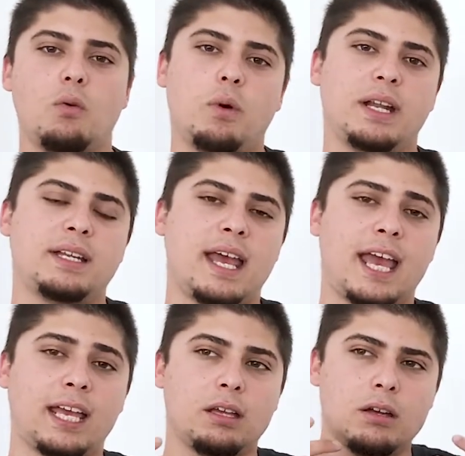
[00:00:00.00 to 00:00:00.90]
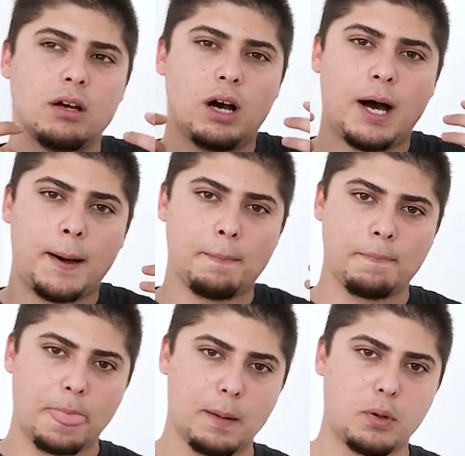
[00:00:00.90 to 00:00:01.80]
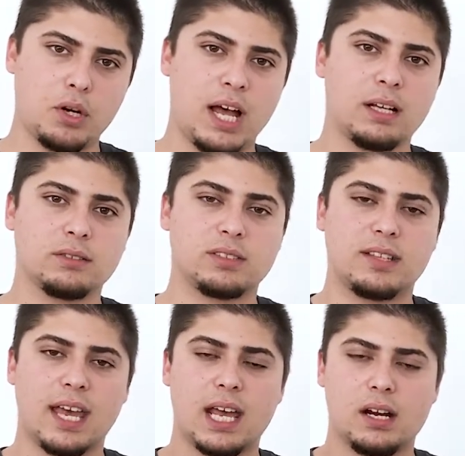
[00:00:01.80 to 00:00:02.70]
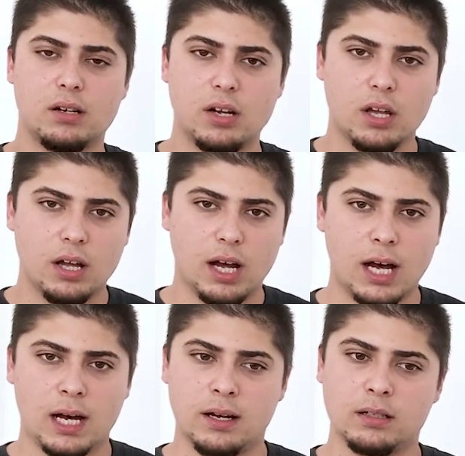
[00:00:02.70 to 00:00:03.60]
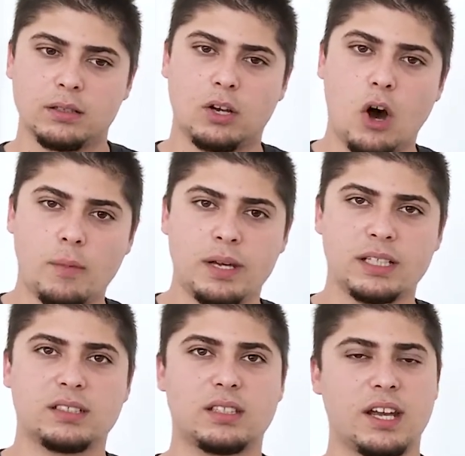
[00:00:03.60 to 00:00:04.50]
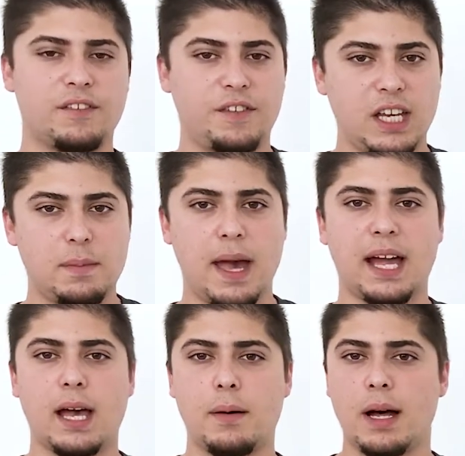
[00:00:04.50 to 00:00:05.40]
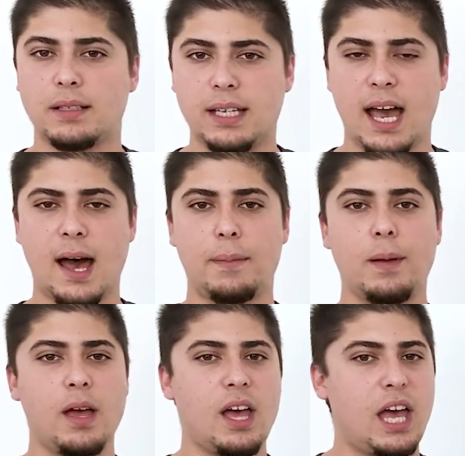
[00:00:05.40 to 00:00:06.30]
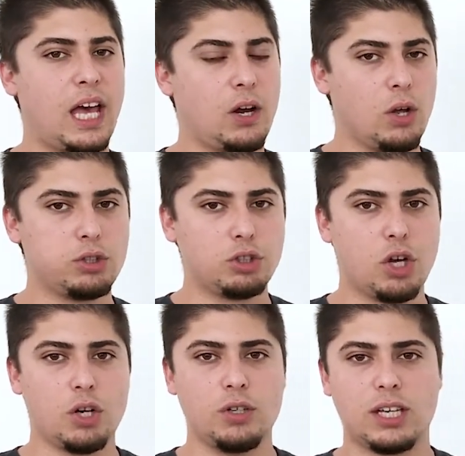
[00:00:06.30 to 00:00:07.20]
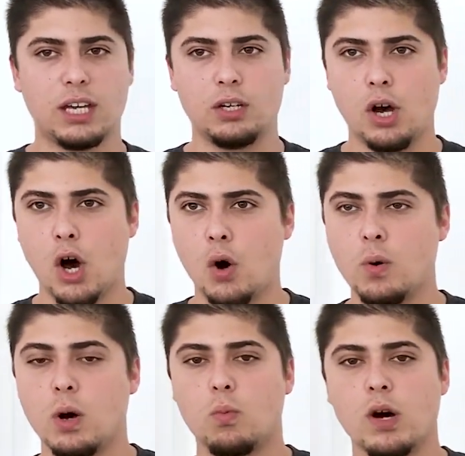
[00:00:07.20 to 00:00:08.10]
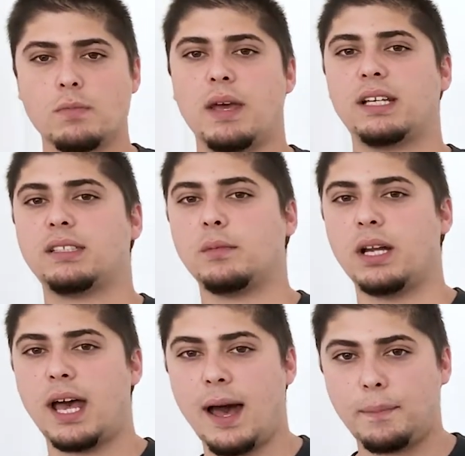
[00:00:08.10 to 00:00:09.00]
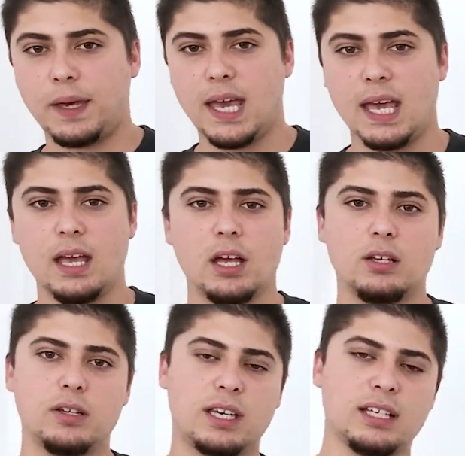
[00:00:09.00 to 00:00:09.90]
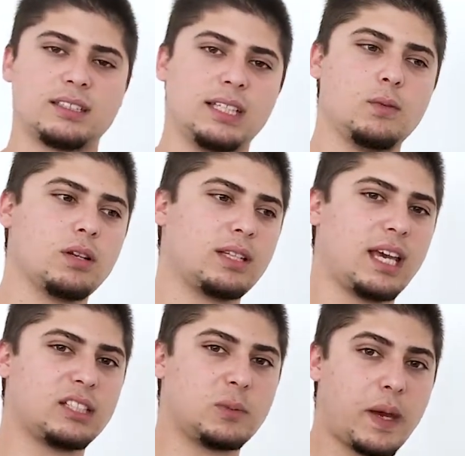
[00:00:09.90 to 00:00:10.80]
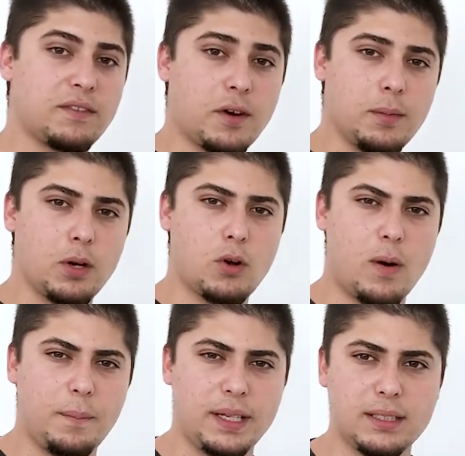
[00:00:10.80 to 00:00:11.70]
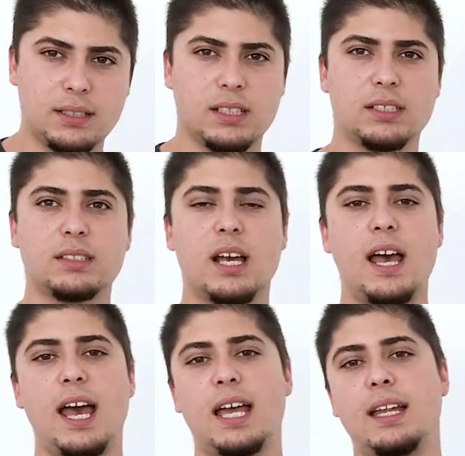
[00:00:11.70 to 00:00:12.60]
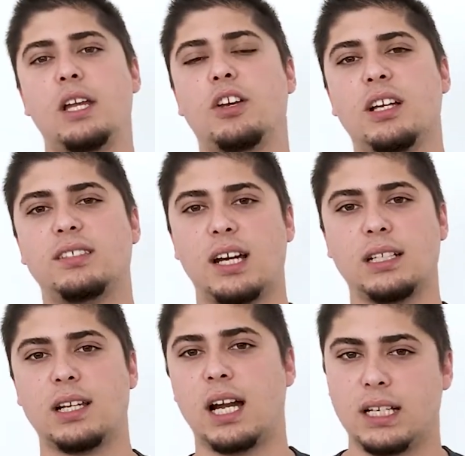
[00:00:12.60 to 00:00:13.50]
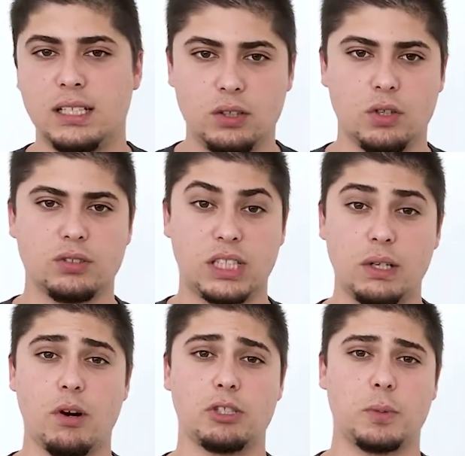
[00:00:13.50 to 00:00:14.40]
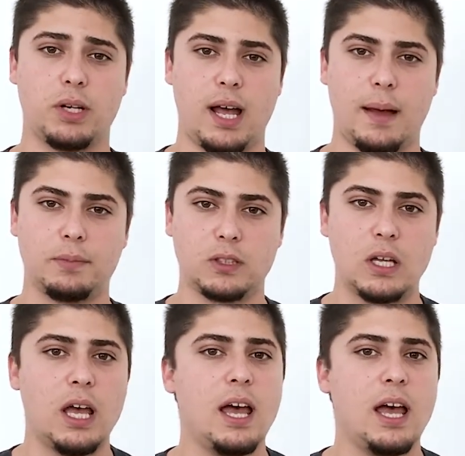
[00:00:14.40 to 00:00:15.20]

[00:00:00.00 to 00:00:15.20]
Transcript: when they um, pronounce their uh, comments, their feedback about the app, and also you can know what makes them unhappy, you can see what they expect from your competitors, and then you can start targeting those keywords perhaps.